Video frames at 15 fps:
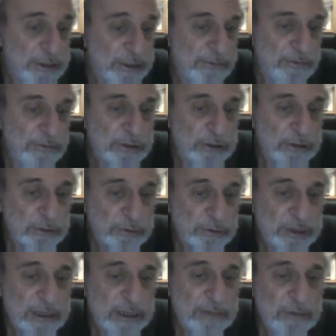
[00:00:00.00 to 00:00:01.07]
Some of his songs would
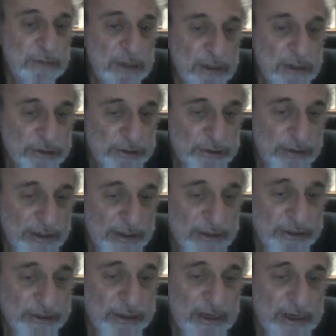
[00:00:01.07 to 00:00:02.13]
take him years to
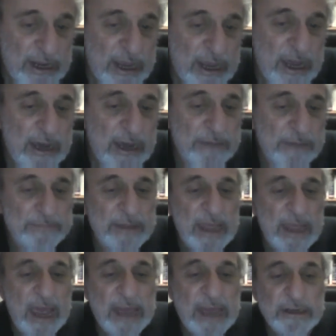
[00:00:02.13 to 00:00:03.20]
write. And
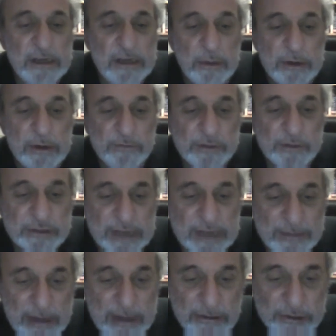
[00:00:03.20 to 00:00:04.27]
when it first
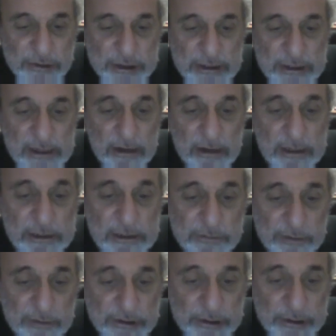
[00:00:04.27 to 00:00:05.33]
came out on his
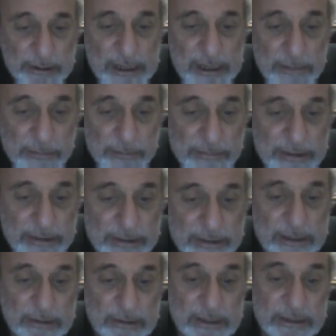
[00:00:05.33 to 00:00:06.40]
version on the album,
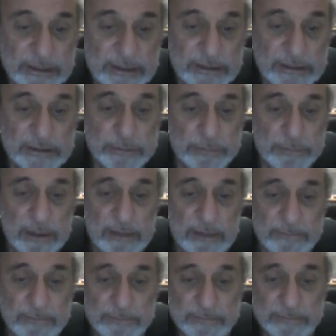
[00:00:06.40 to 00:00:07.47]
they didn't
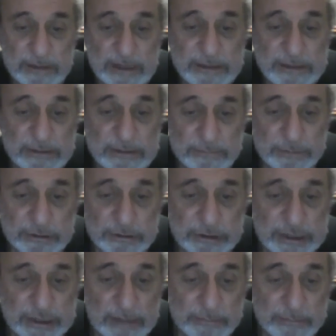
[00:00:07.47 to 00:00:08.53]

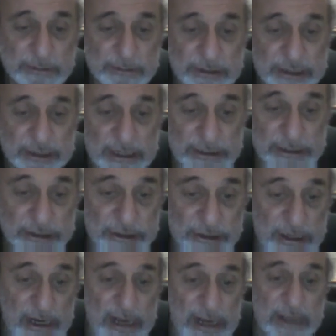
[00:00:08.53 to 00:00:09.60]
produce the album in the States.
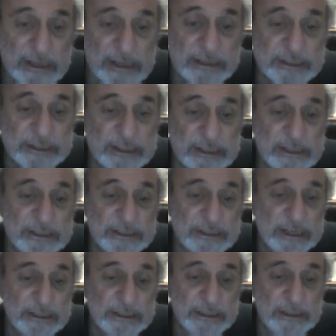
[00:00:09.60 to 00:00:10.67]
They said
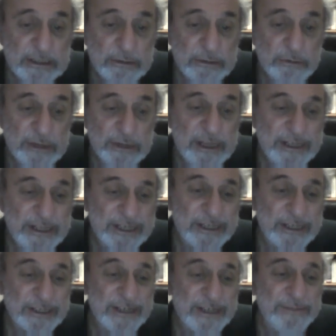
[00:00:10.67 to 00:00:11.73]
that they said
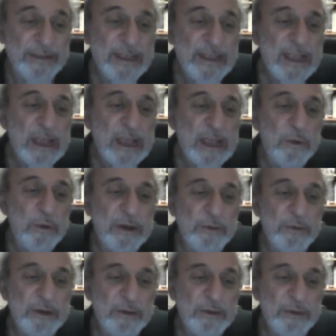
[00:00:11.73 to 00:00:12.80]
to him,
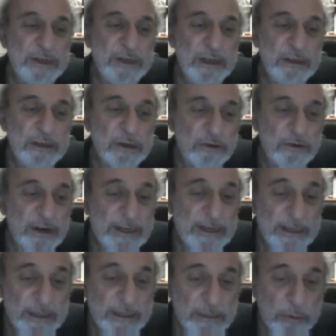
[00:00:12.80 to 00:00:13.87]
"We know you're great,
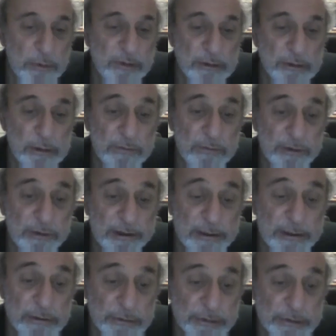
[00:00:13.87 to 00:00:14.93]
Leonard, but we don't know if you're any
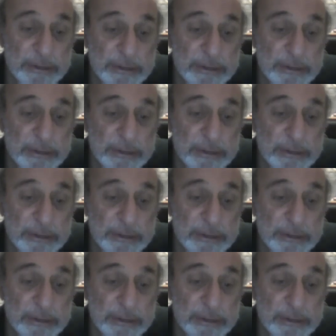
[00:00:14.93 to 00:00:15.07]
good."